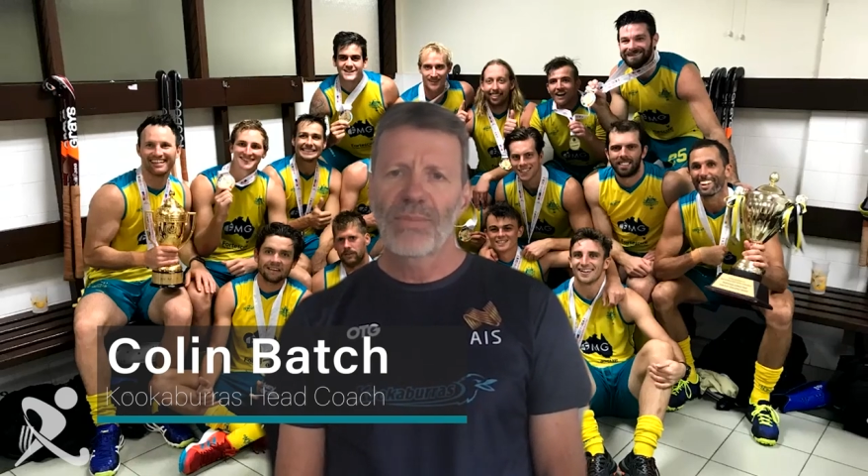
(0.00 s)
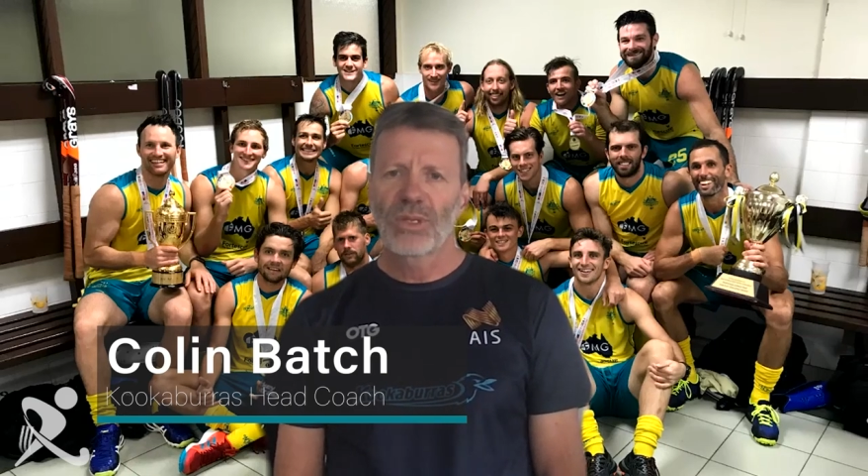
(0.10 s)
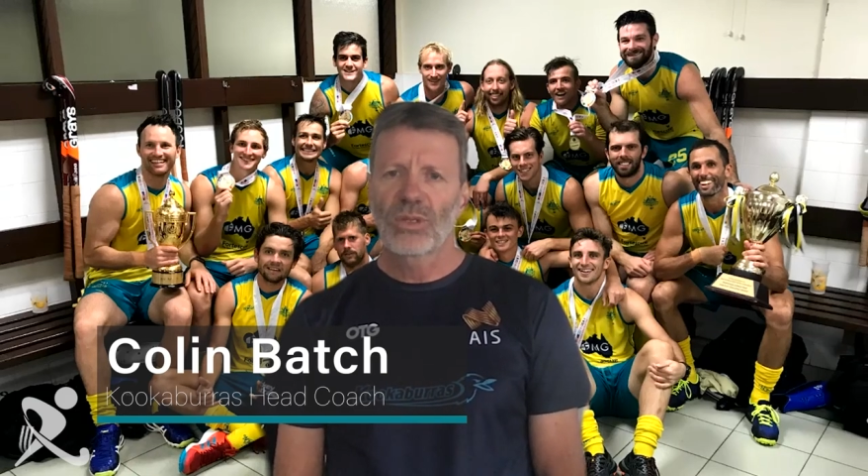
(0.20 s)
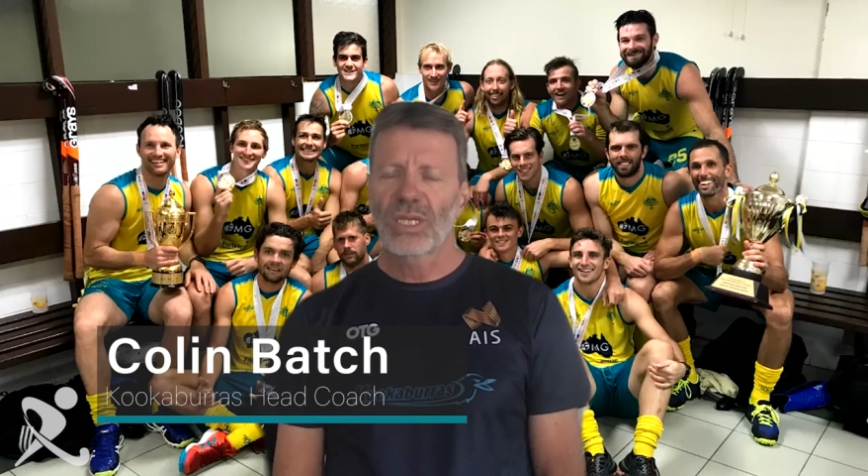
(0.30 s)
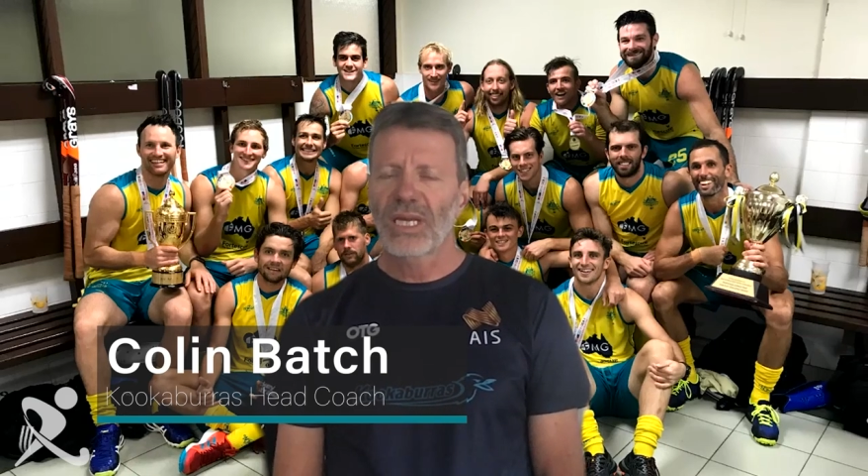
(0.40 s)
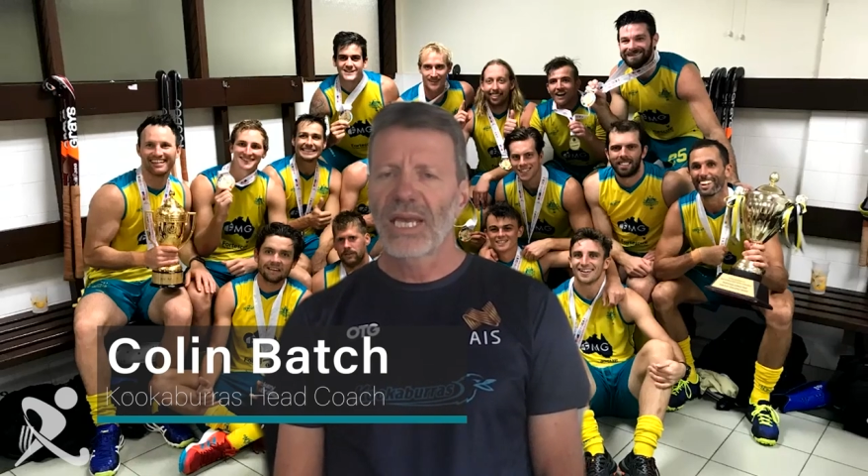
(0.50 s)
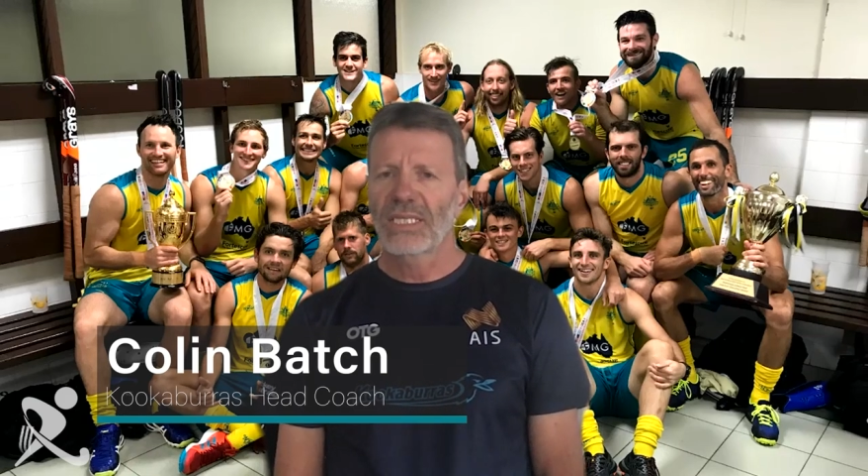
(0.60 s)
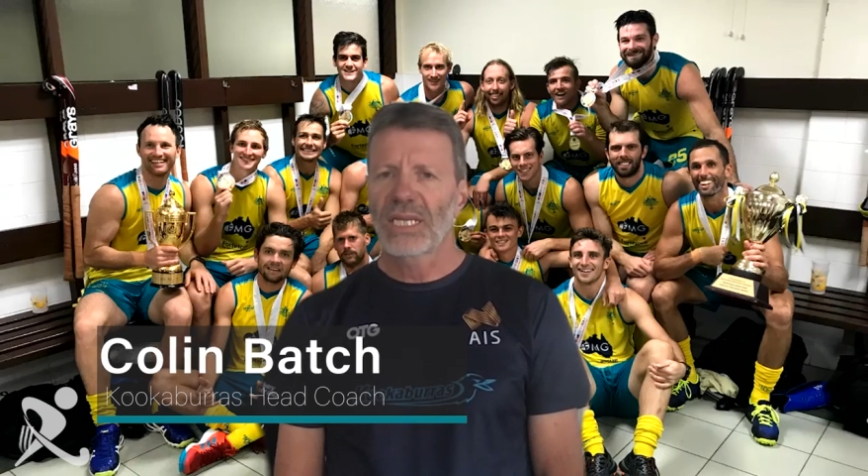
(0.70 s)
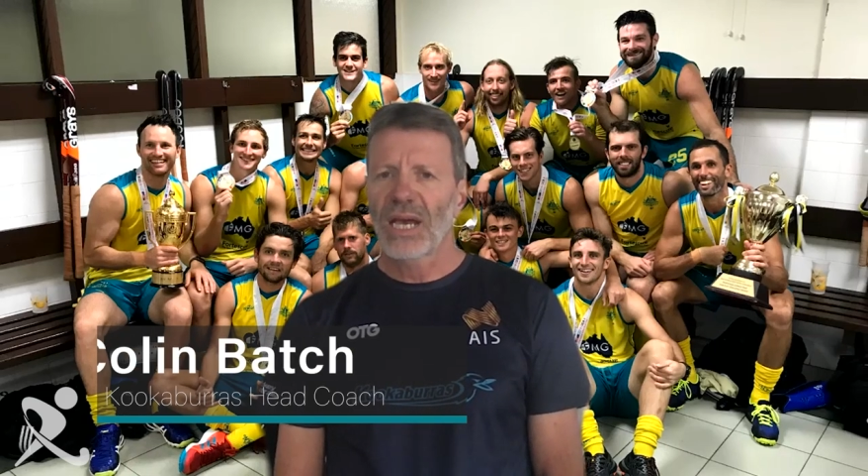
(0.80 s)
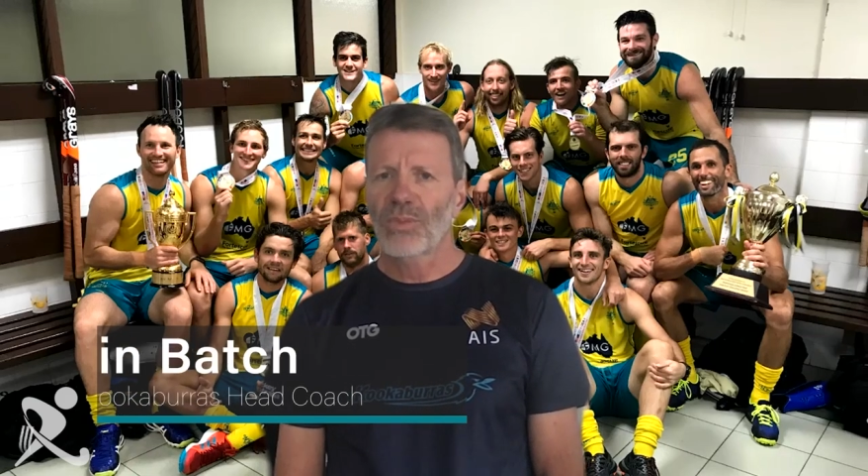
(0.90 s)
but also
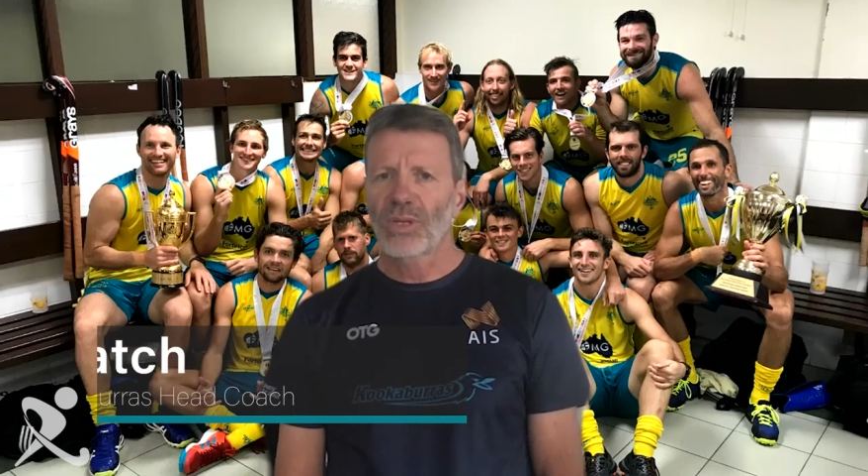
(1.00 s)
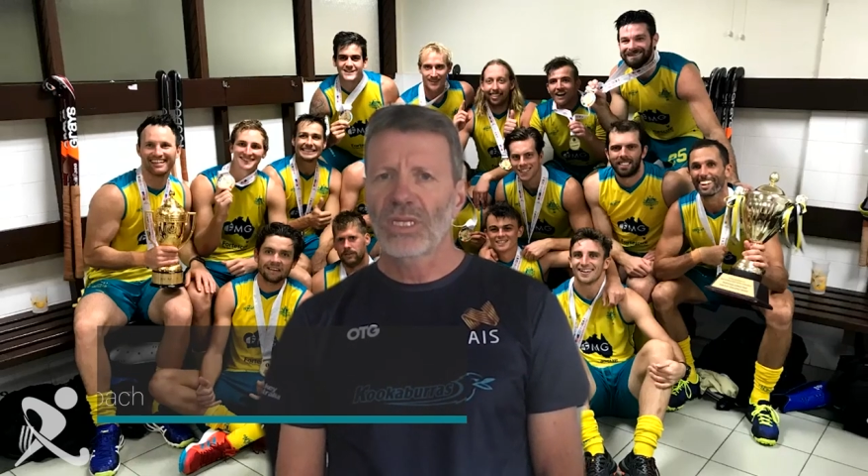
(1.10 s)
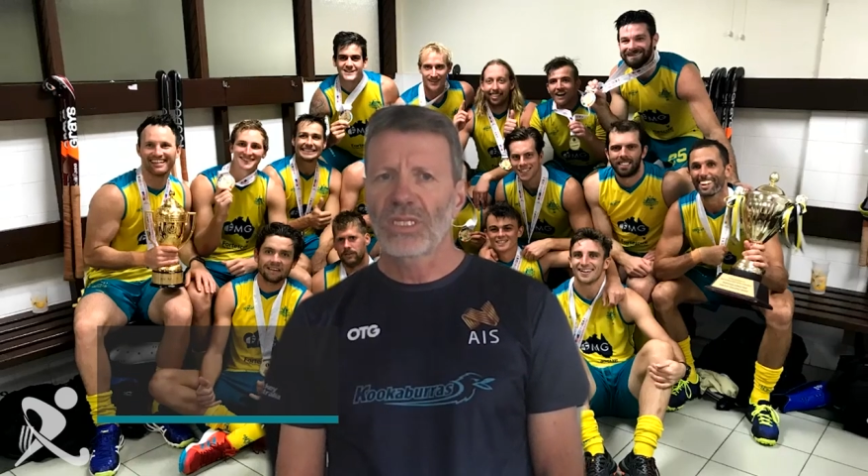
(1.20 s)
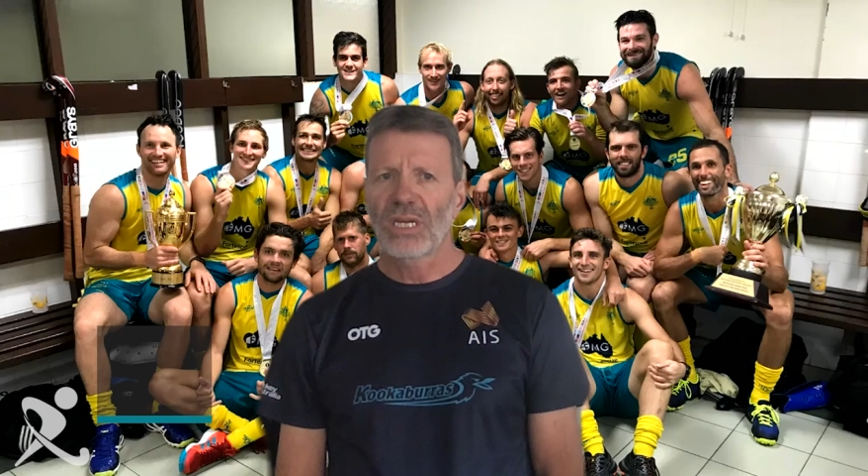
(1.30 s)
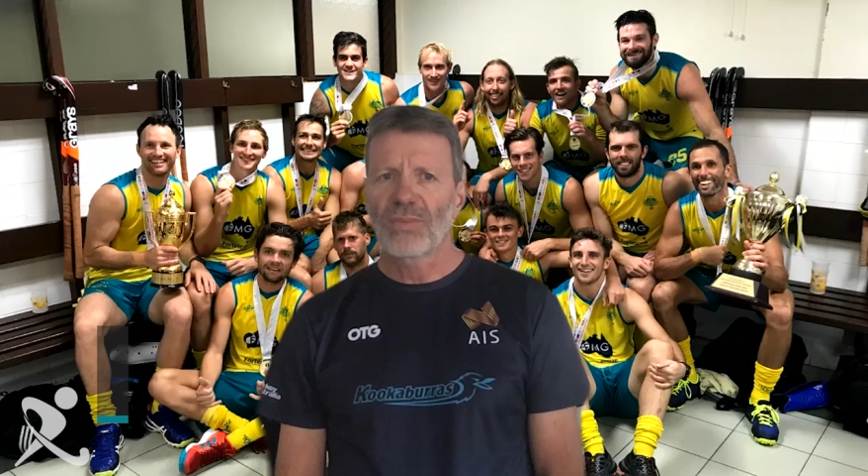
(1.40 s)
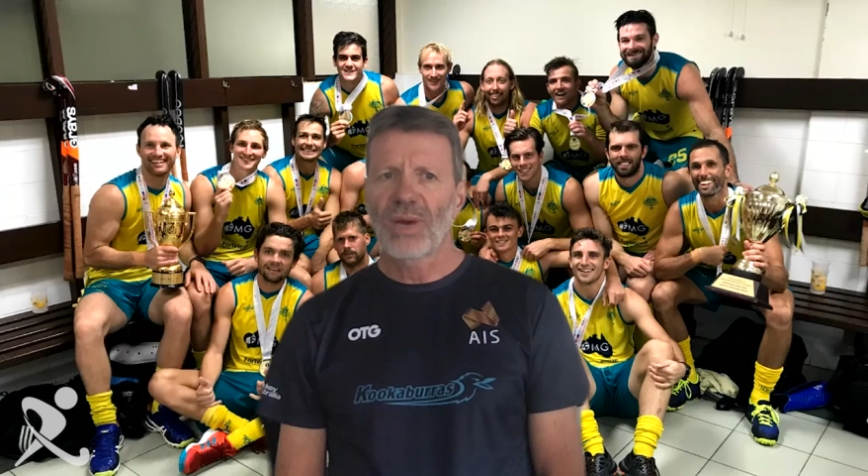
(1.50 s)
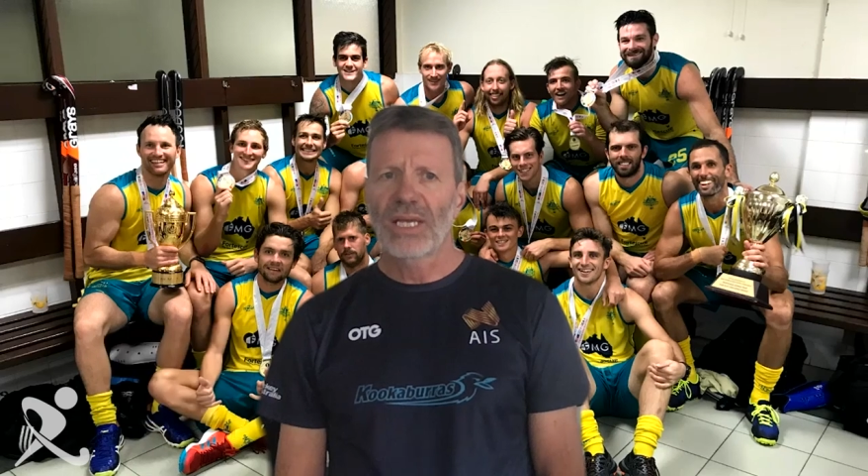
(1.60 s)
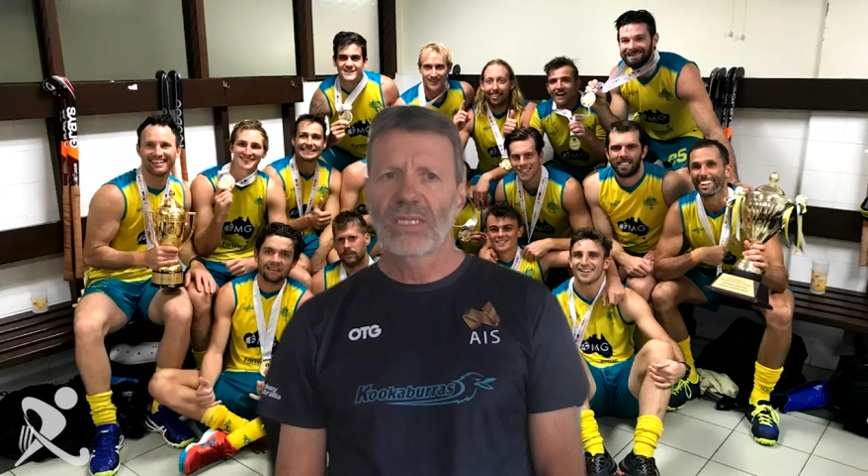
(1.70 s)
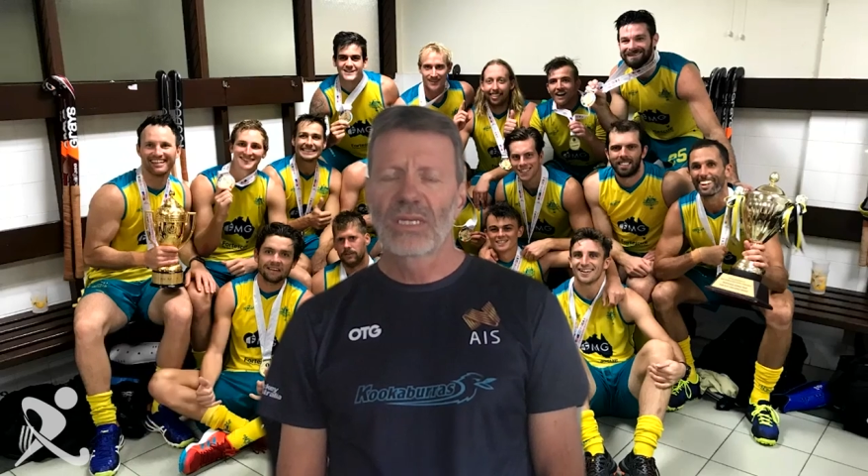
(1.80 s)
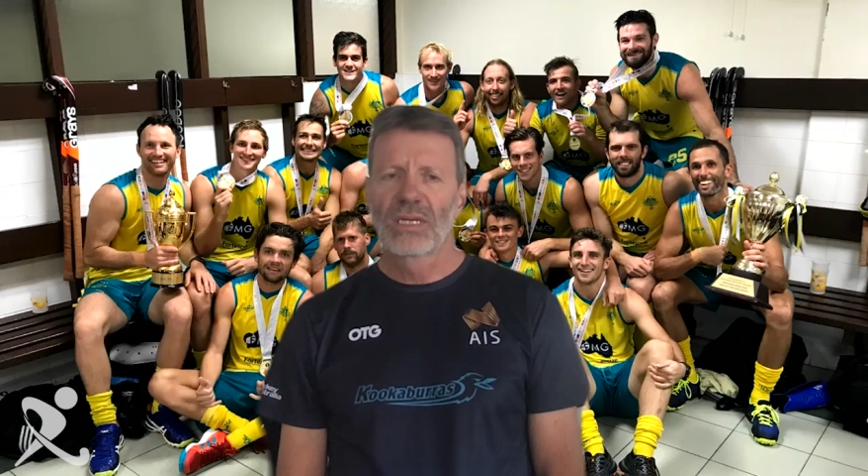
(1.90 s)
catching up with your
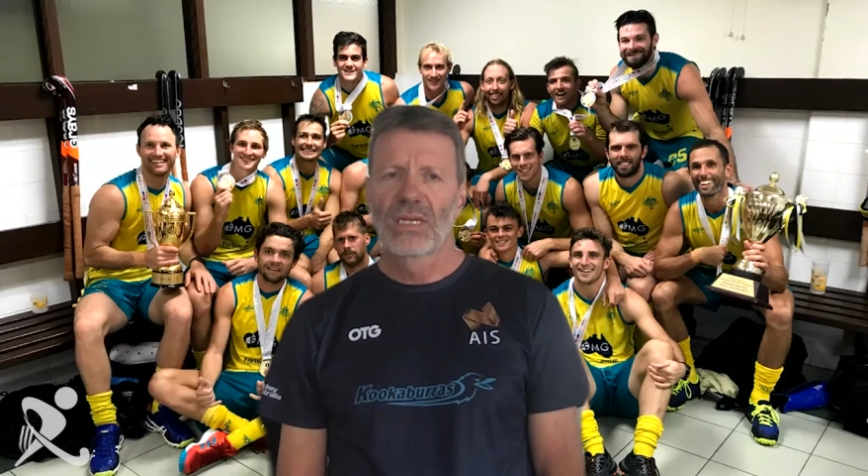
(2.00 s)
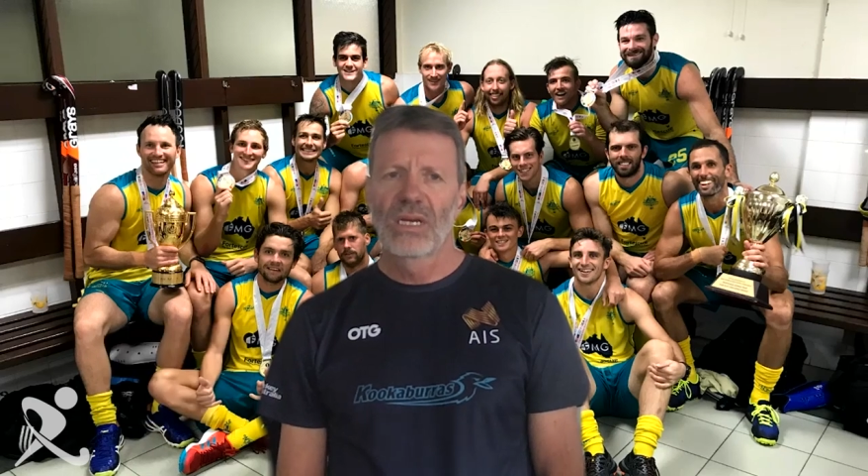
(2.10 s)
teammates.